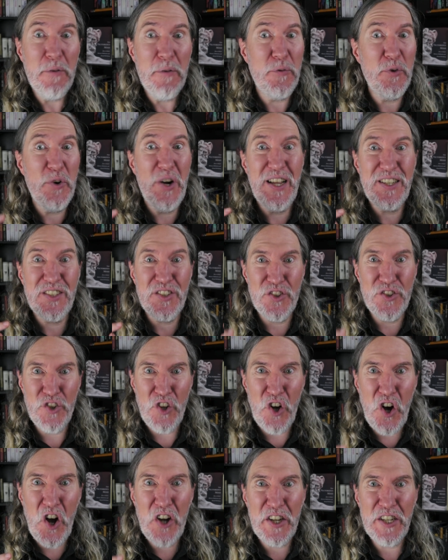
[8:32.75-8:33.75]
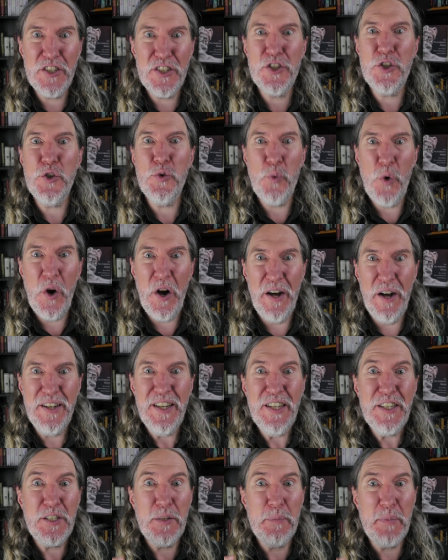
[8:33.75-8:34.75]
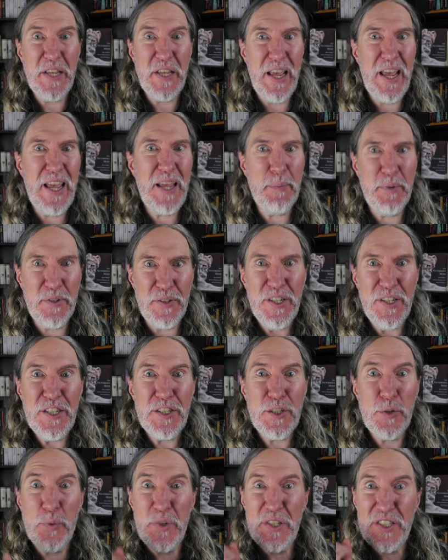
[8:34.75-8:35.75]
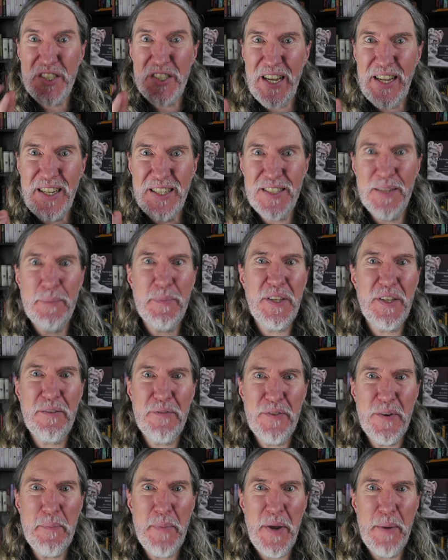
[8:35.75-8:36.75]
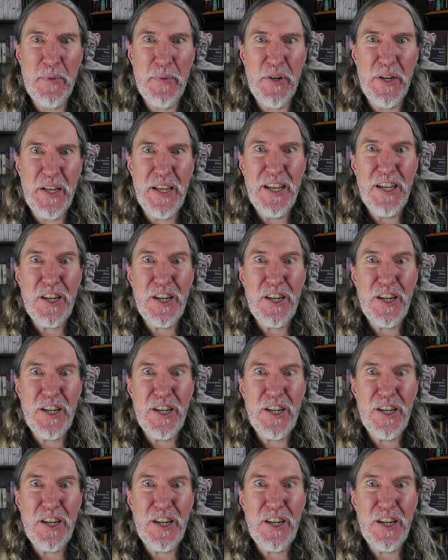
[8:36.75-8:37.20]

for as long as you want to be able to recite something from memory,